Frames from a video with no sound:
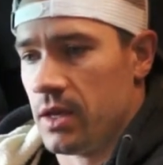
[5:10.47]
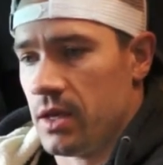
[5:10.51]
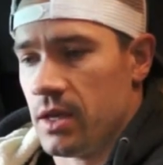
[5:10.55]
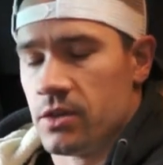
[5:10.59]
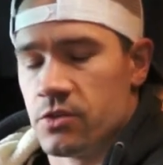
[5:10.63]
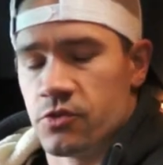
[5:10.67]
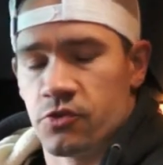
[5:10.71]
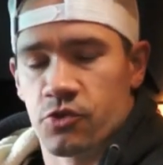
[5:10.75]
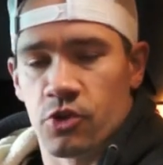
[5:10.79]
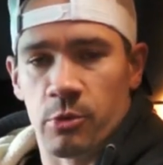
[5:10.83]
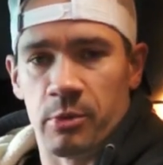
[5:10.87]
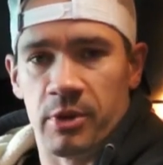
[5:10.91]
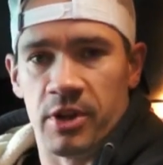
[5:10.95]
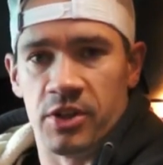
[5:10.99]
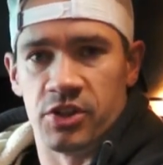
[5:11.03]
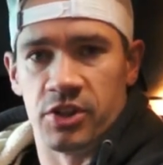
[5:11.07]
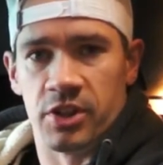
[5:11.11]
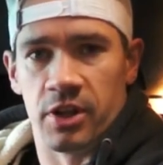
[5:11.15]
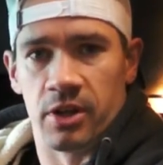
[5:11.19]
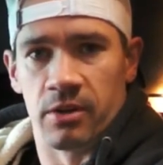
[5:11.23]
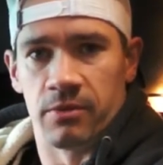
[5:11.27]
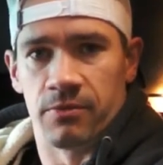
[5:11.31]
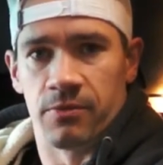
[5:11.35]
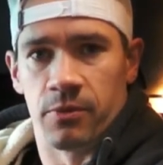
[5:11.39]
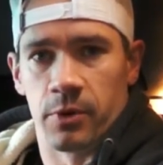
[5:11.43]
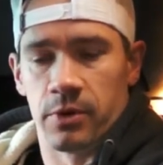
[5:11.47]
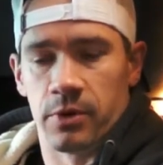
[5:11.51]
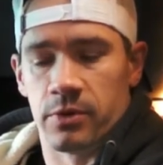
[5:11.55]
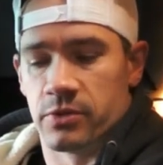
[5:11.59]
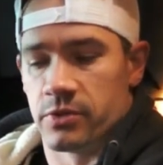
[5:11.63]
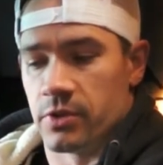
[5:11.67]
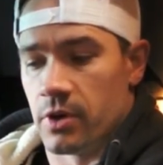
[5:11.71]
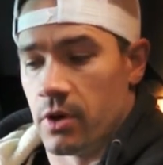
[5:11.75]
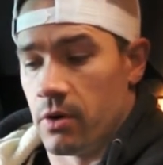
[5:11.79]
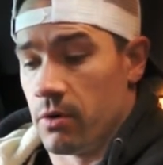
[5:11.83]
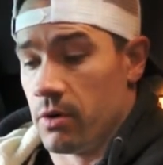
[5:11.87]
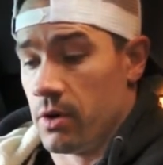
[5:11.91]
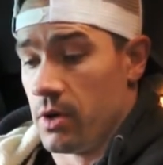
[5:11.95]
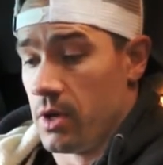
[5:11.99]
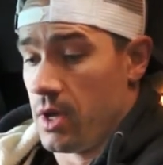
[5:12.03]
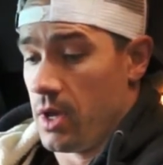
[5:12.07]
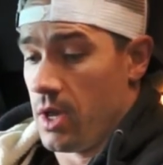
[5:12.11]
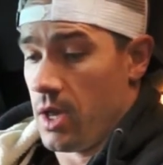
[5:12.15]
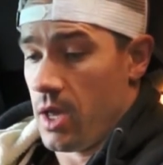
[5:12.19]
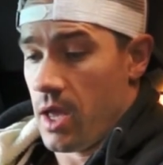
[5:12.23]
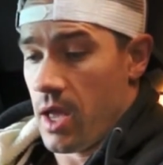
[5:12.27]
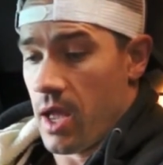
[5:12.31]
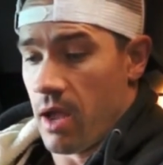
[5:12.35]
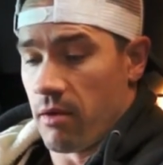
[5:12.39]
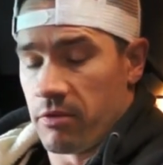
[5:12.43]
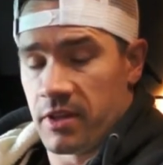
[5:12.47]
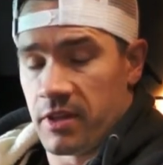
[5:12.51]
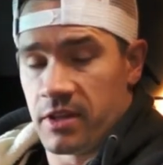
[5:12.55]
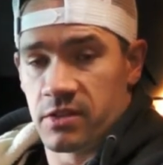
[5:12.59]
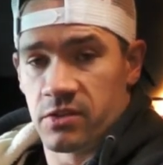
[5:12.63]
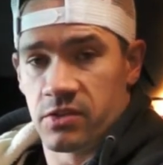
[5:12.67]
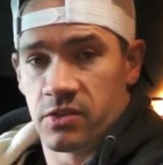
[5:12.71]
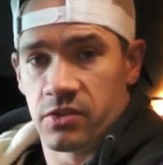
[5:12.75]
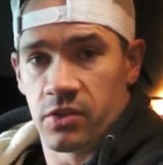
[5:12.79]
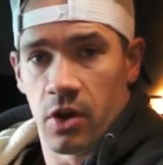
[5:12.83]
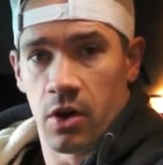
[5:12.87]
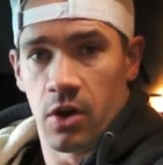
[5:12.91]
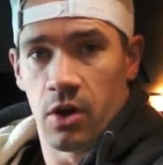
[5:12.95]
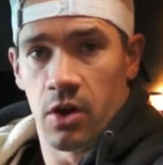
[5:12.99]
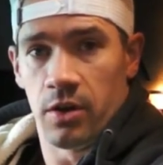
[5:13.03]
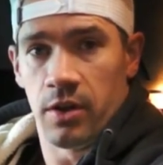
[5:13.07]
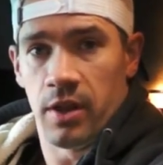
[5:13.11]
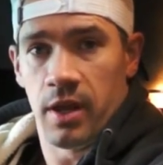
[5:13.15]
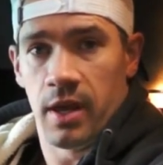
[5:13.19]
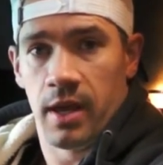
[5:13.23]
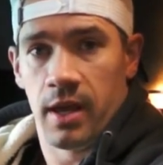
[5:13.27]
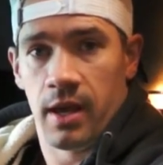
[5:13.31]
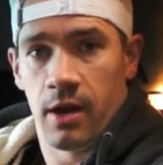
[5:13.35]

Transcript: it's German engineering for you. So Everything's installed.